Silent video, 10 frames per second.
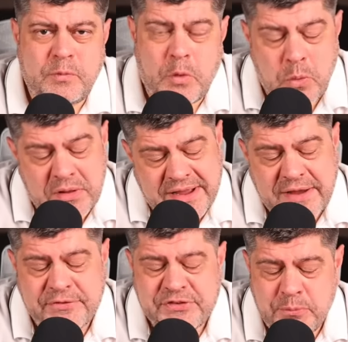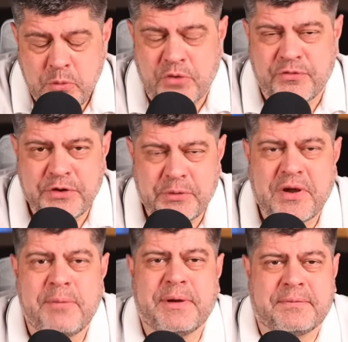Well, I have some more for you
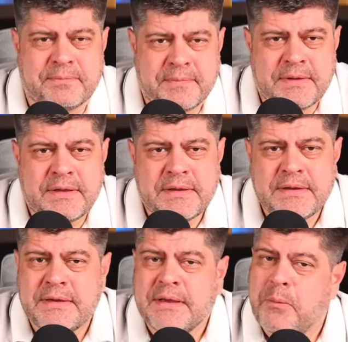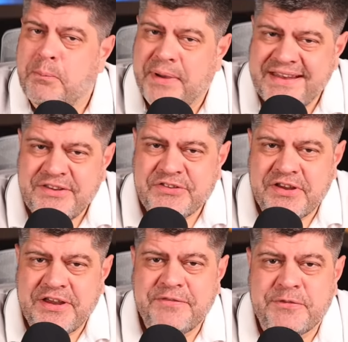coming. Penny
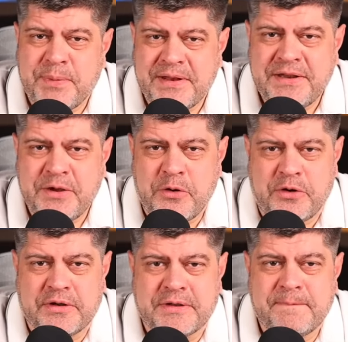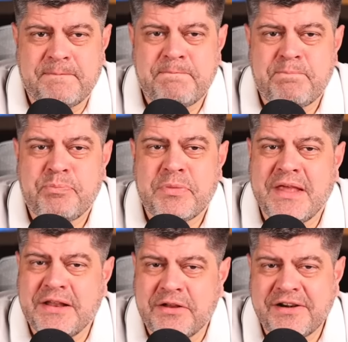saved, penny earned.
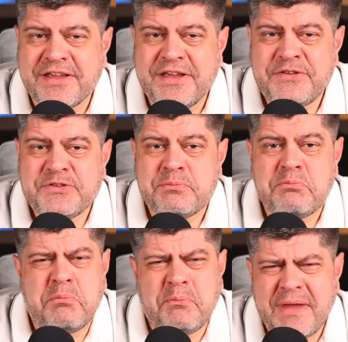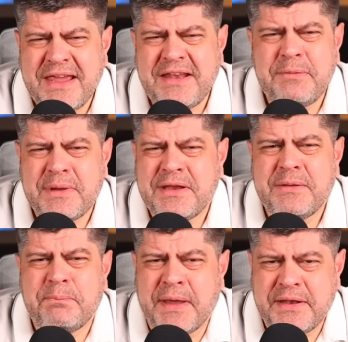In our case, many, many
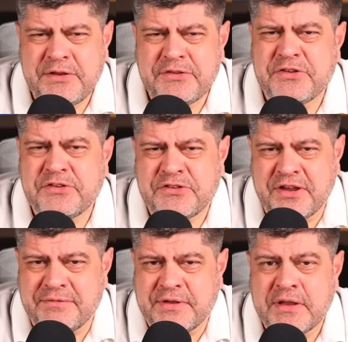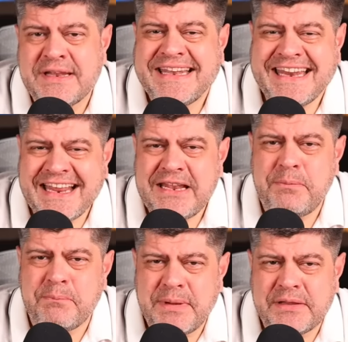pennies saved.
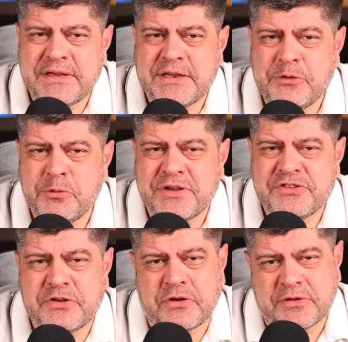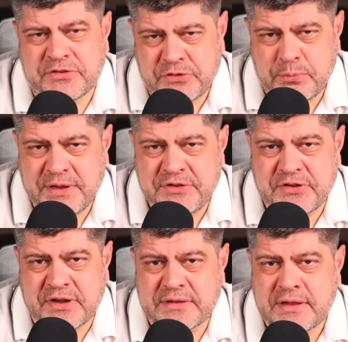$10 billion US to be
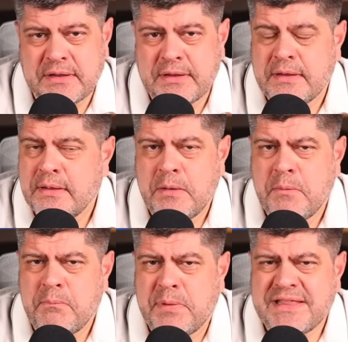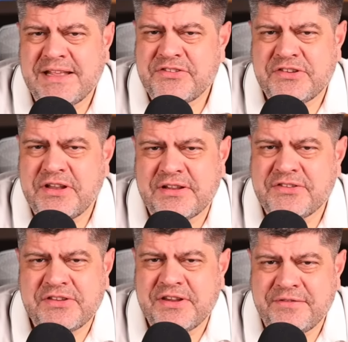exact. But that's not
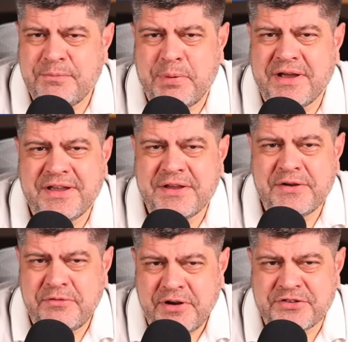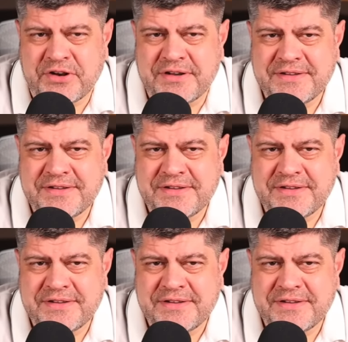saved by Russia.